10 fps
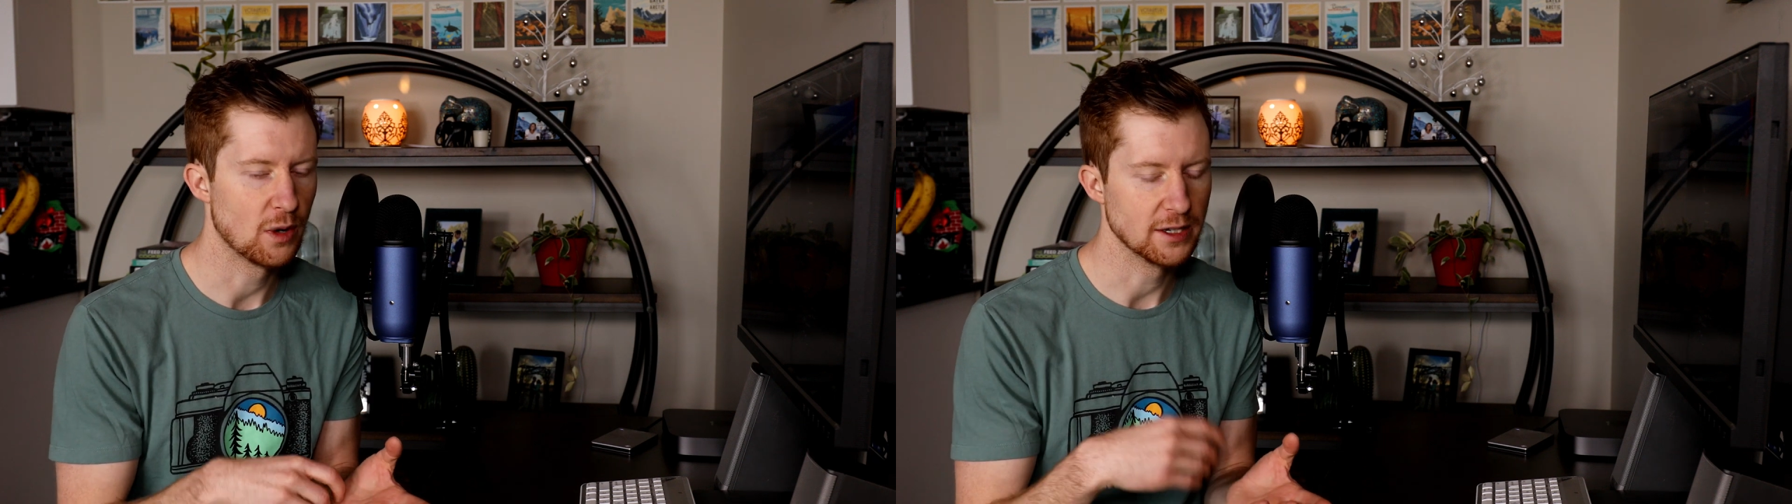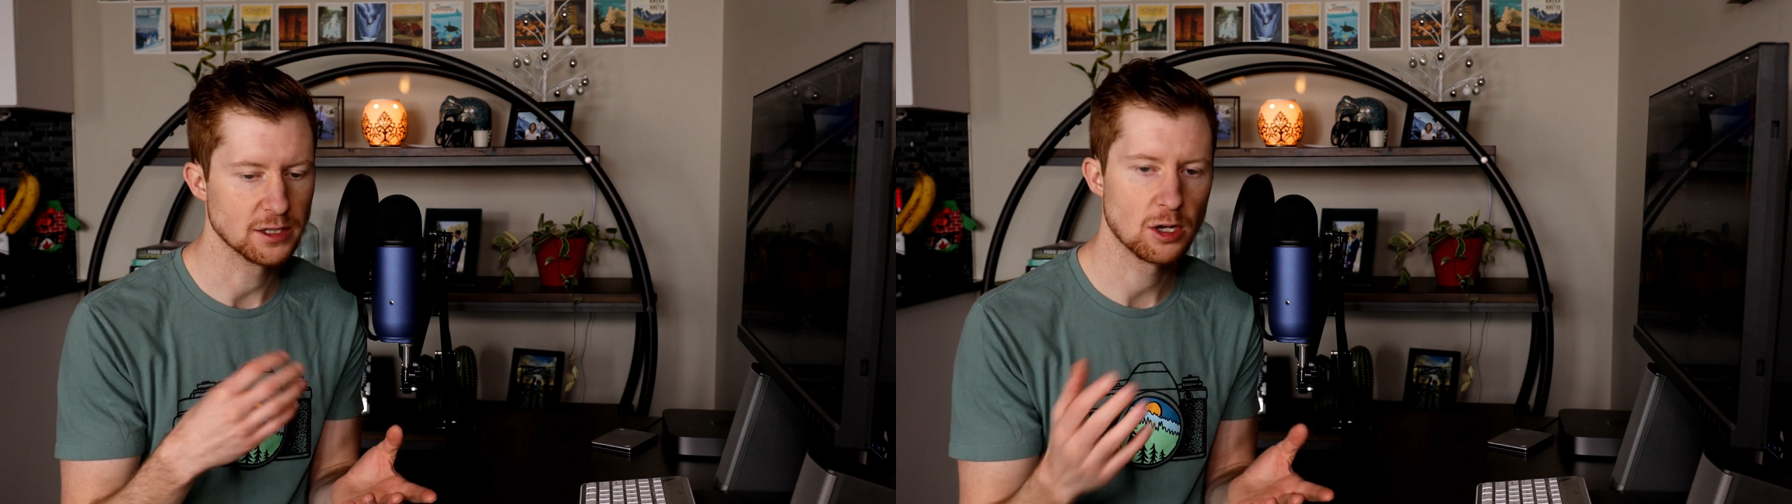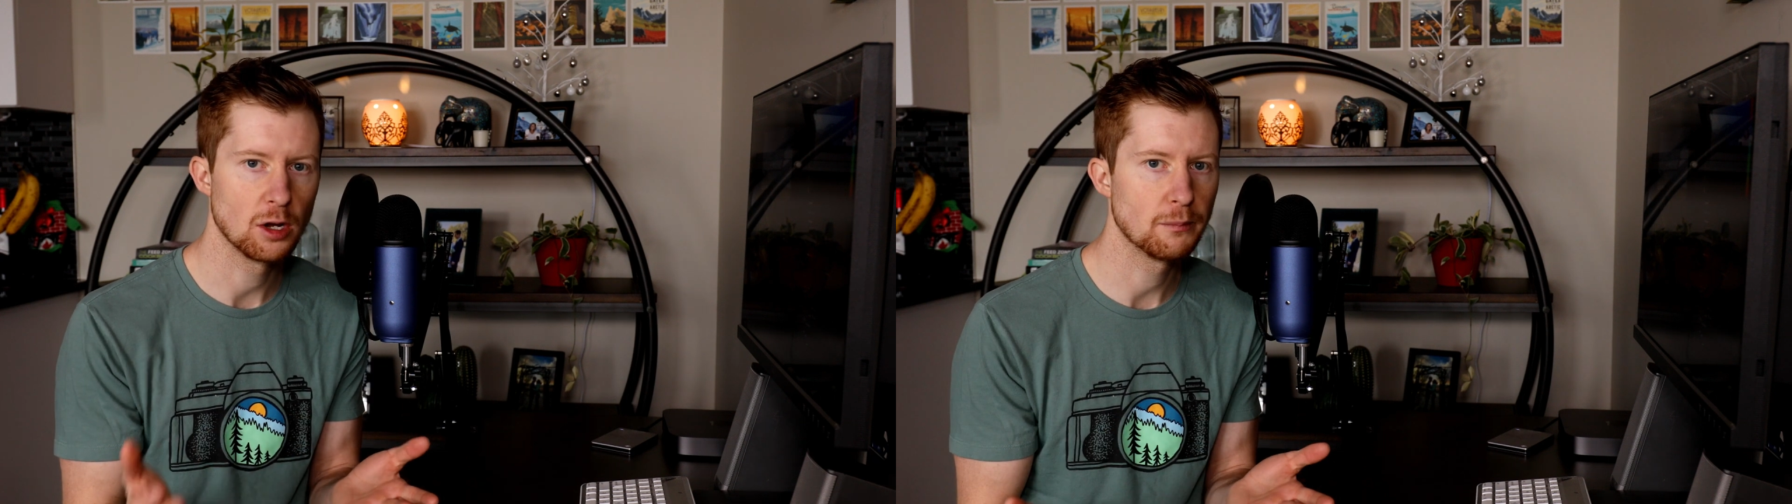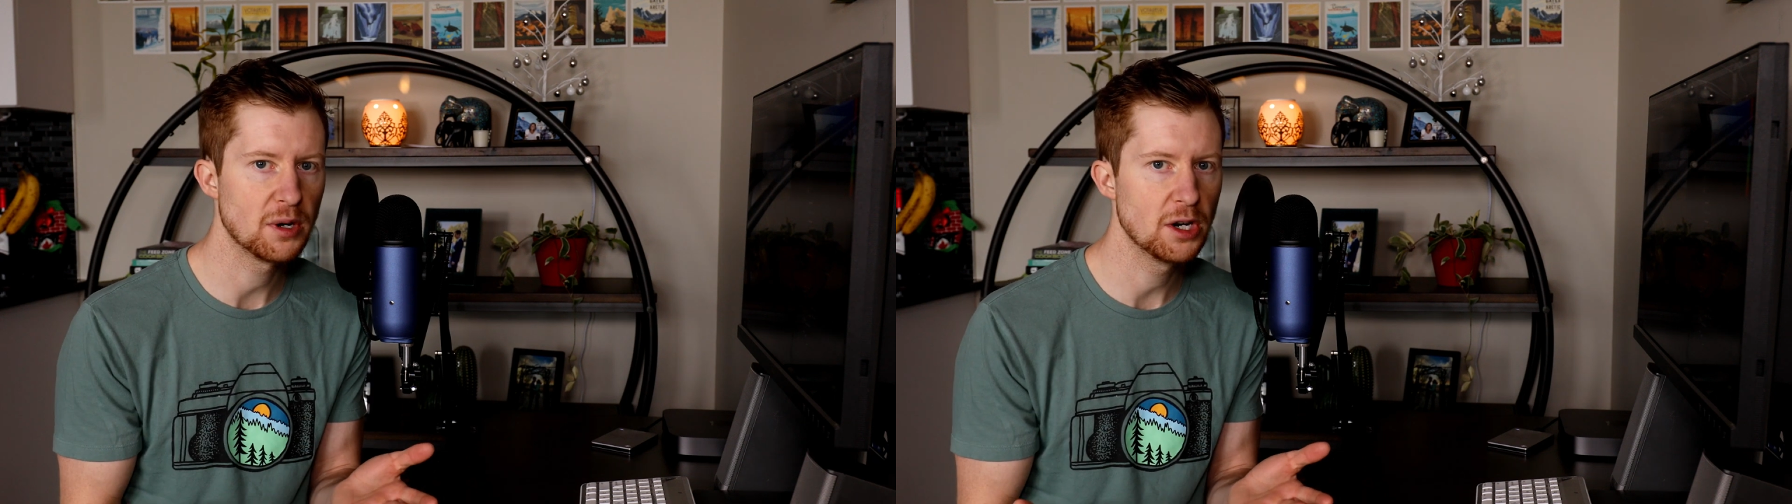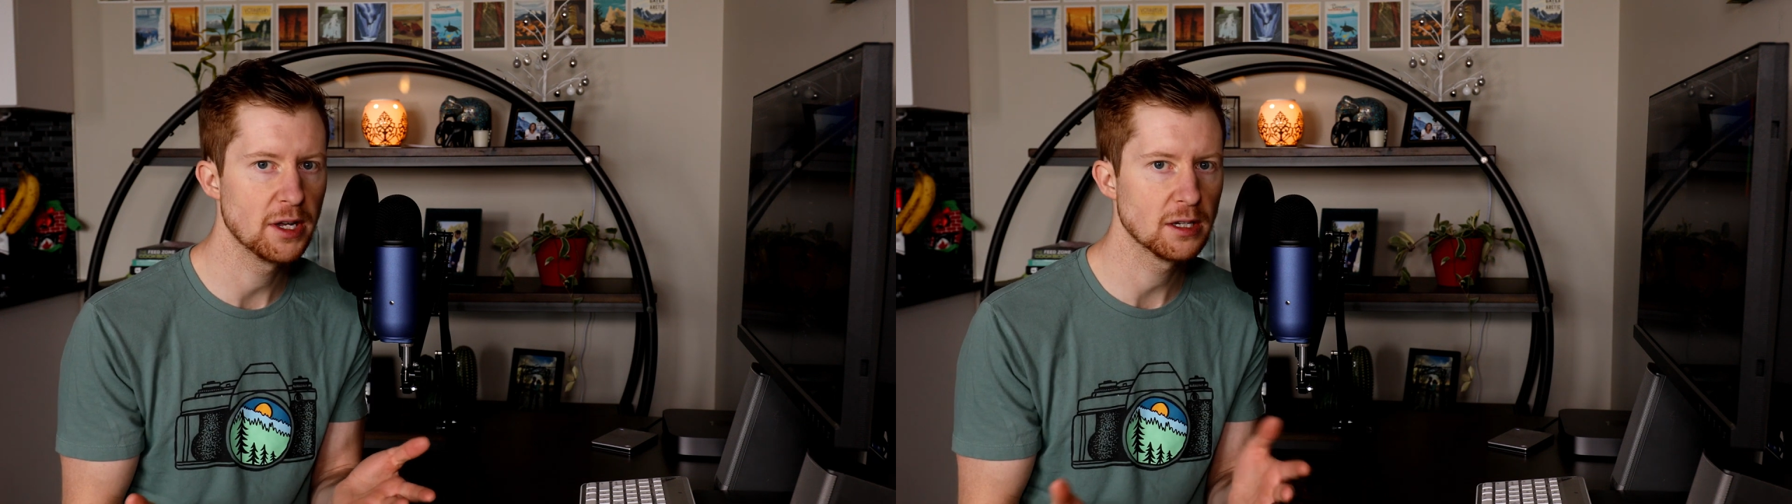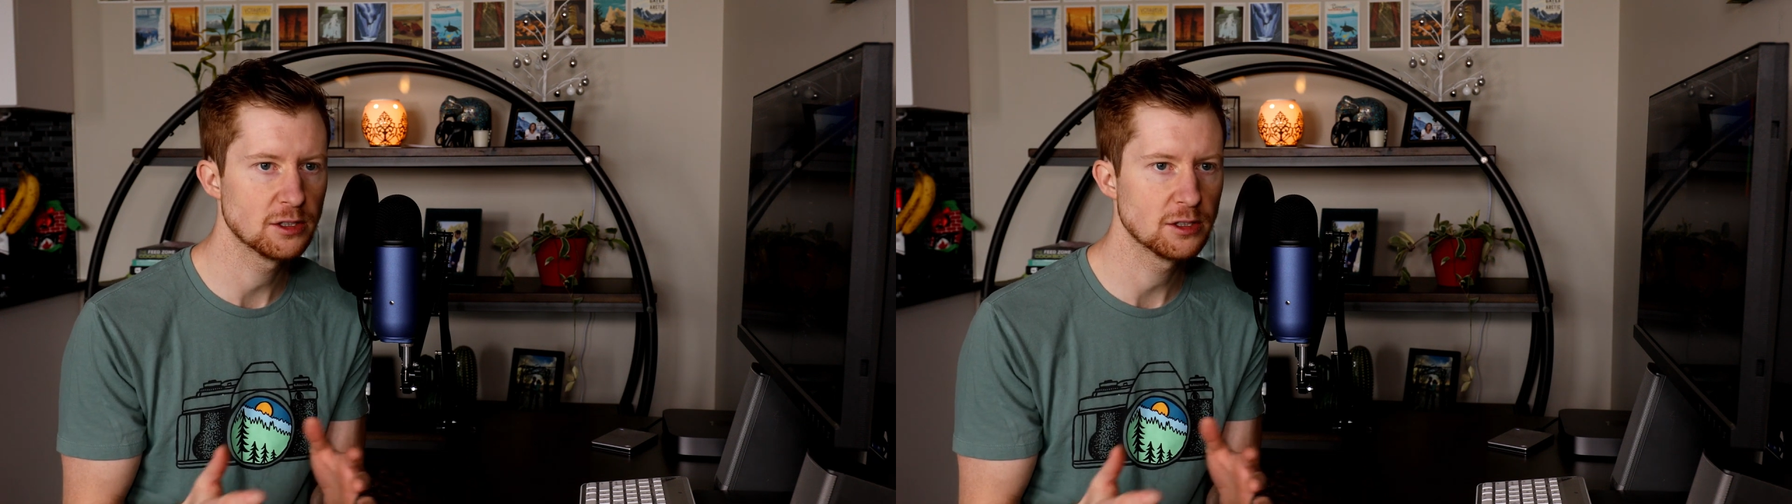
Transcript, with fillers: Why is it called burning?